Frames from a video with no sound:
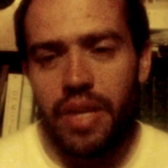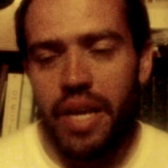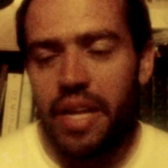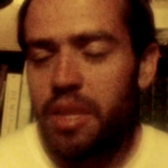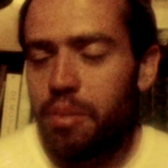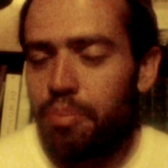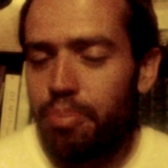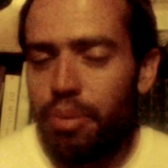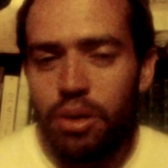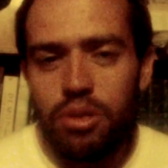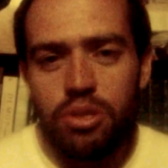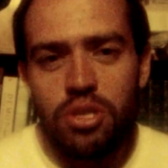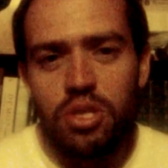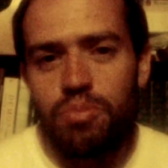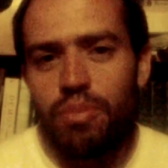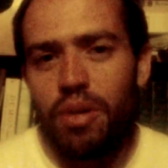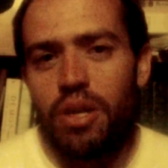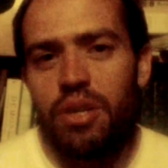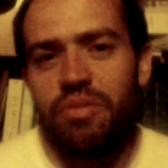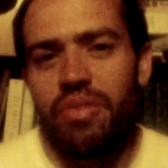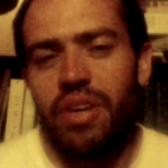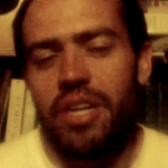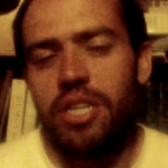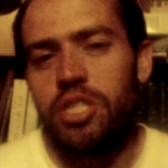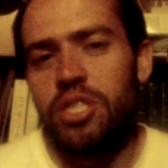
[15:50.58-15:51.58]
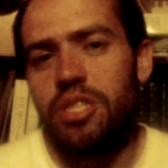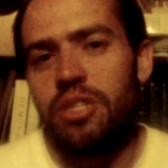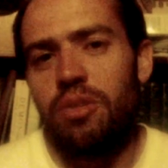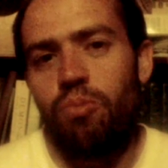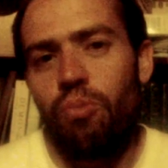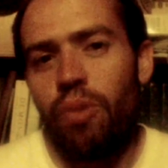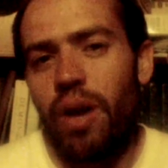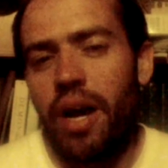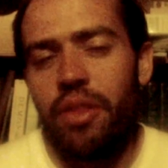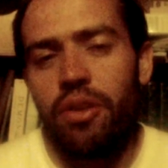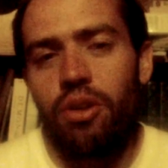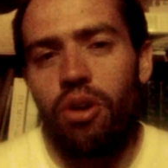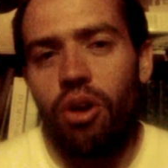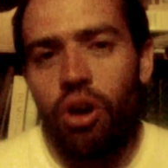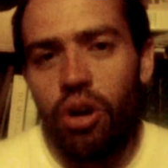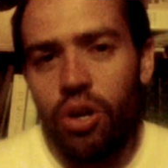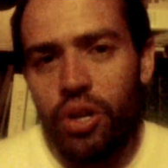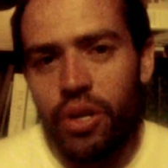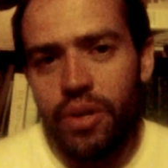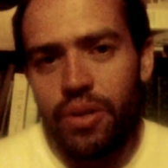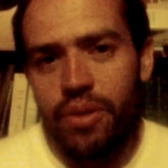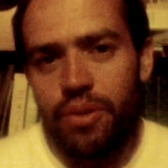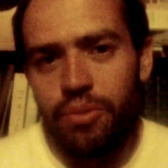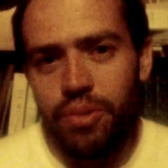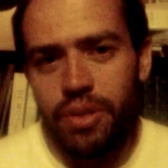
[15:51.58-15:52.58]
And the person's motivation and why they're
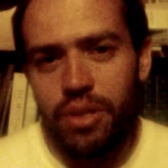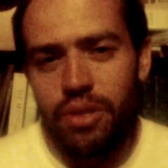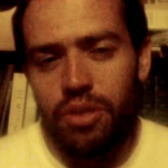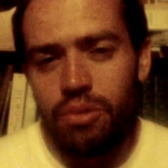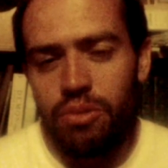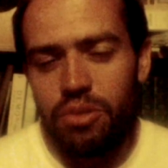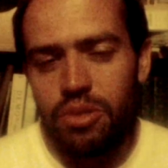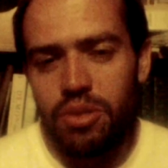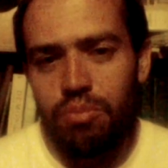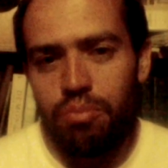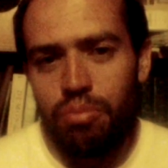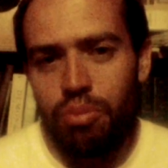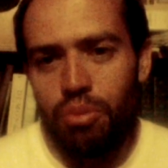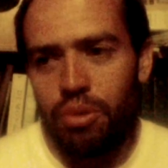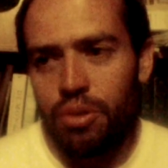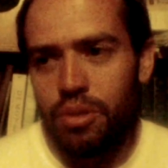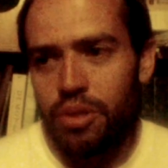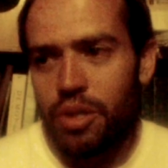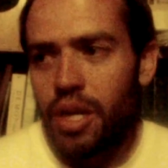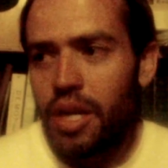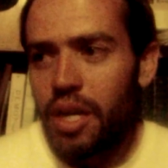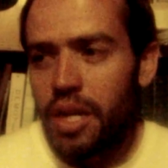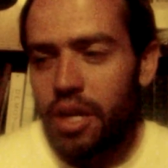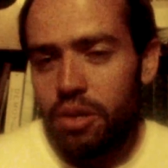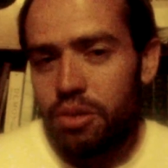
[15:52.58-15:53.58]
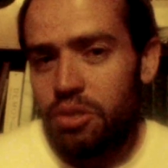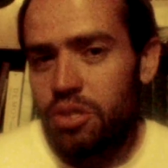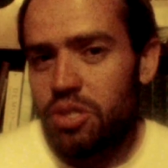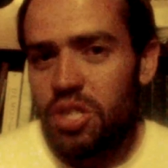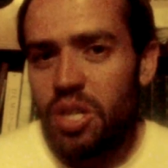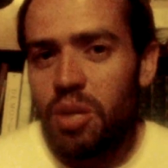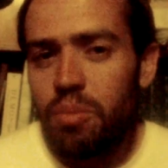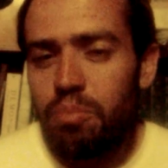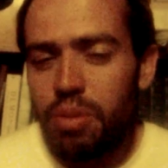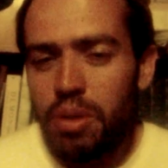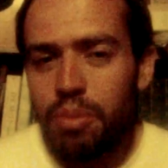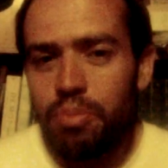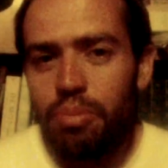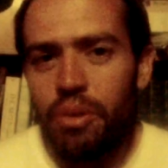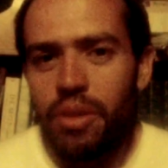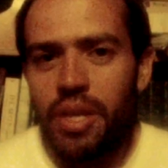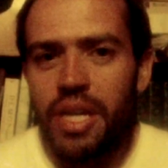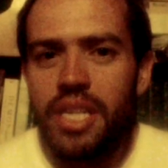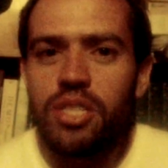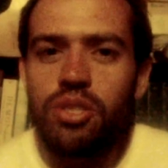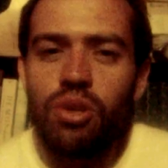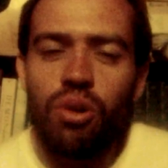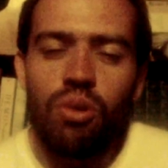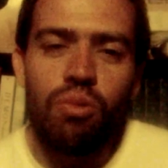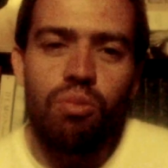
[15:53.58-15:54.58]
arguing with you is important. Because some people,
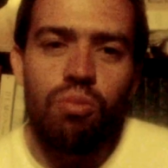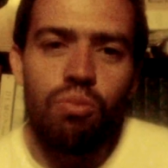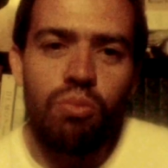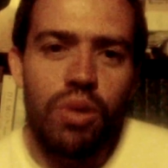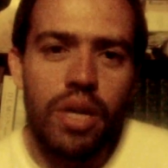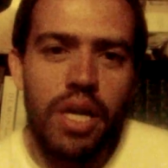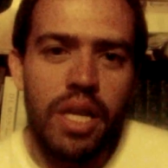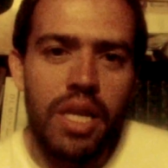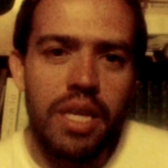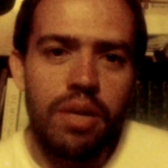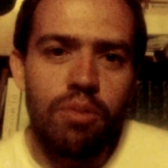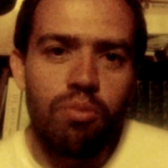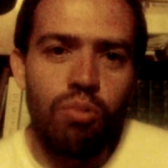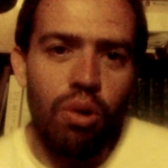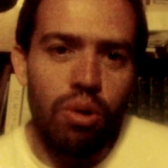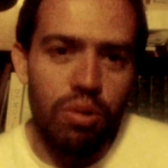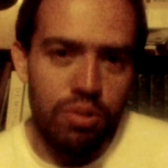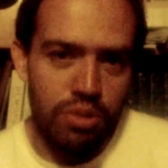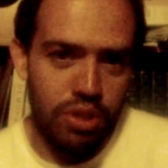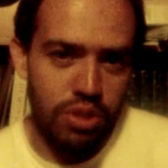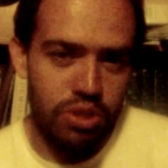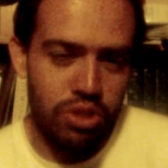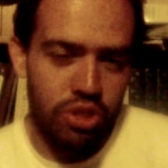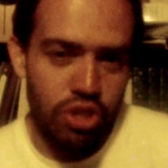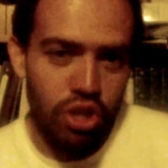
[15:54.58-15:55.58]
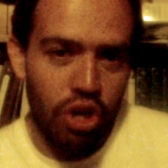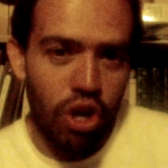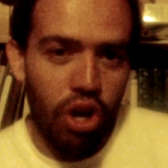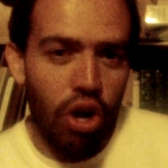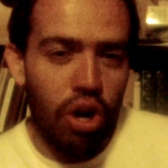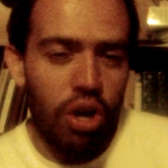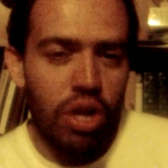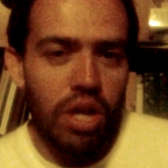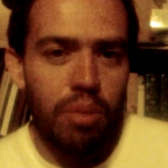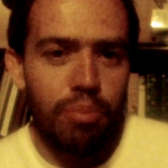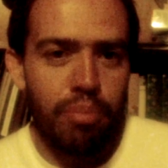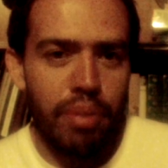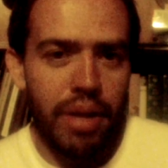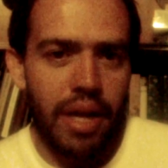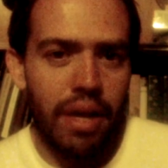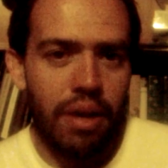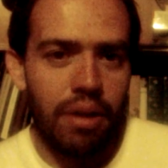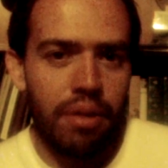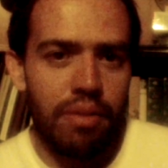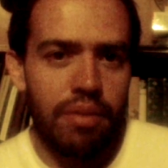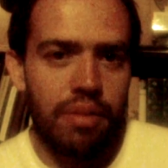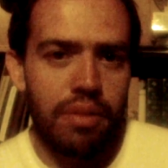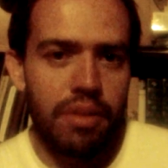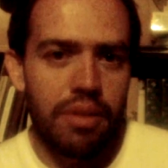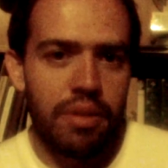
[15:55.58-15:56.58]
they don't really want to talk
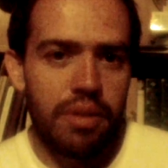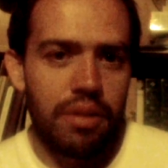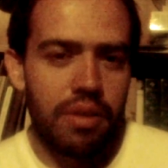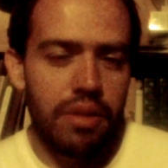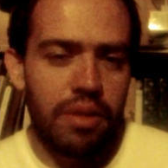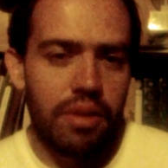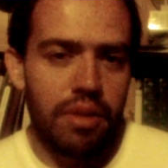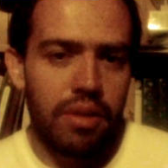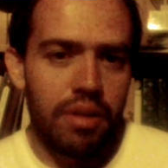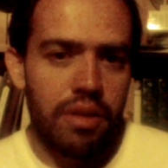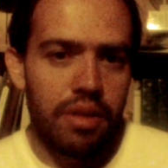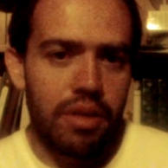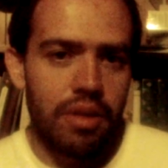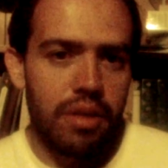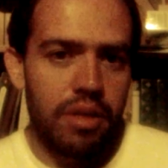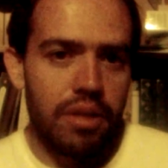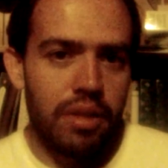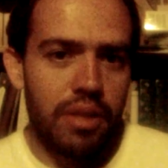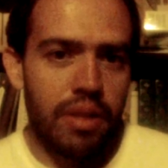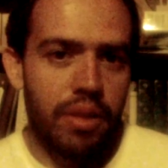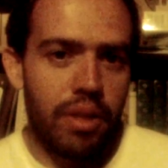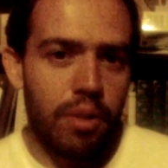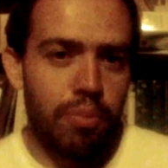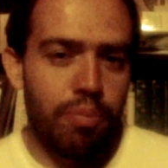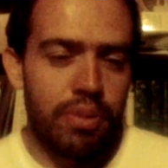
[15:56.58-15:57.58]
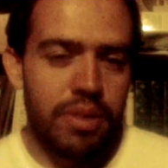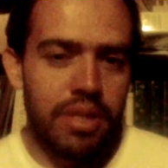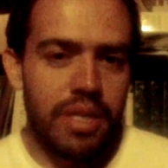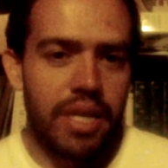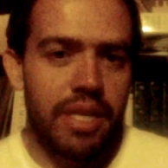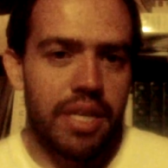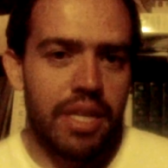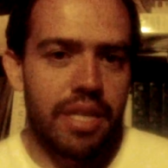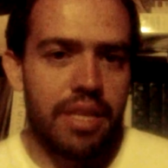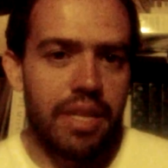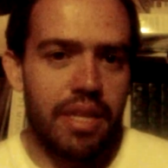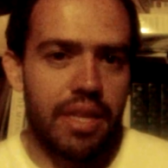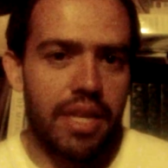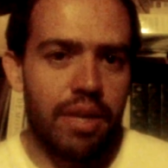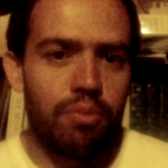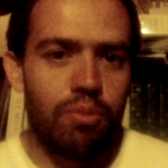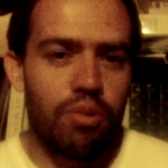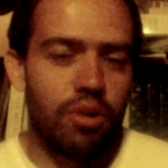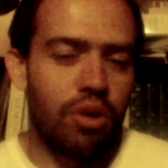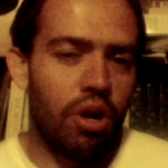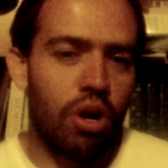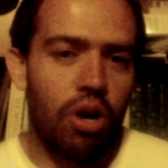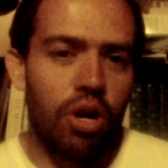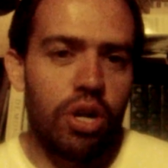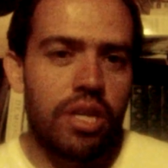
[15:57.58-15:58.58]
about, they're pretending that they
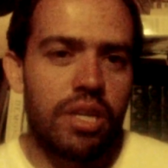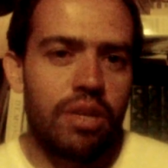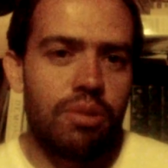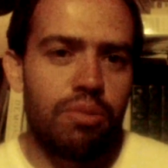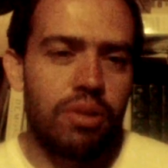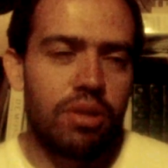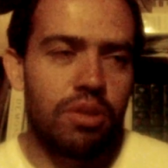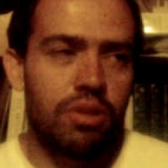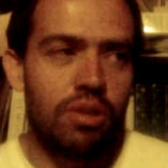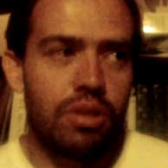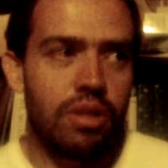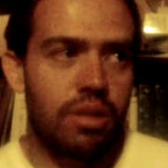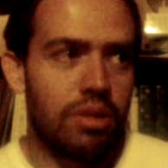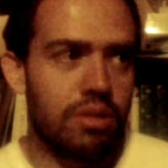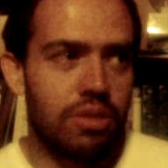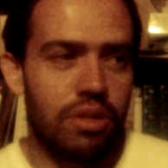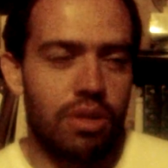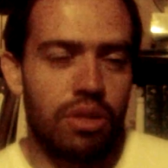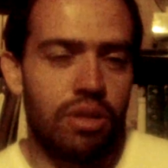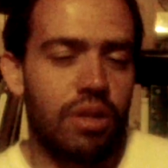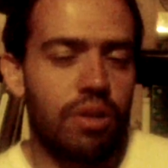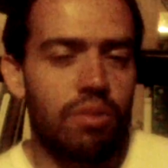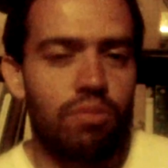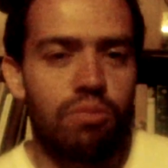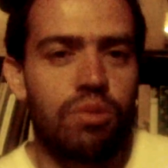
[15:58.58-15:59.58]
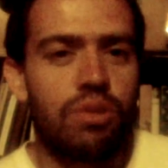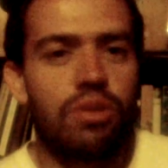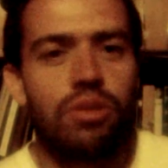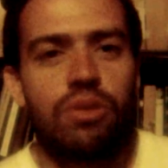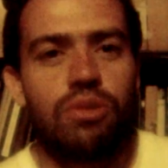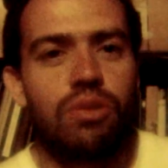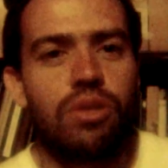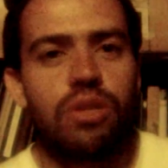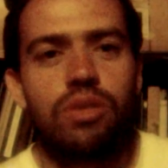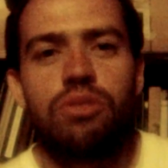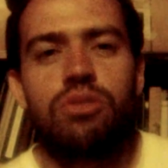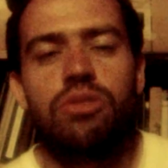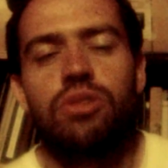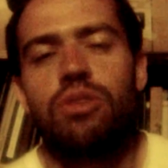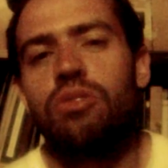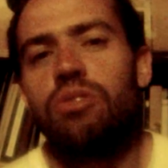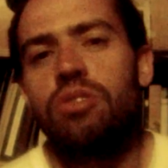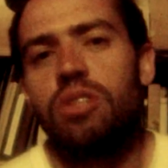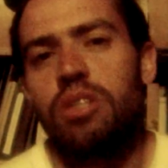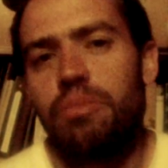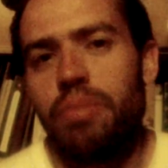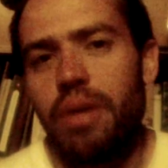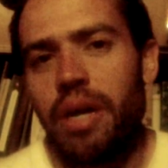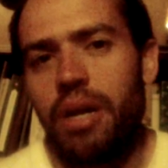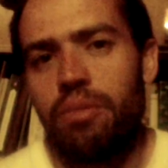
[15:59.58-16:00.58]
want to argue with you because they're real
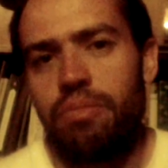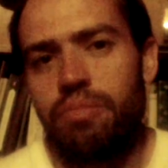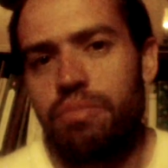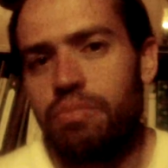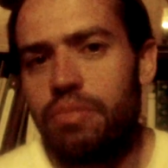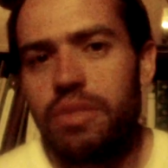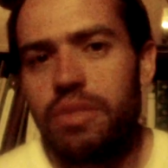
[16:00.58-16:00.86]
concerned about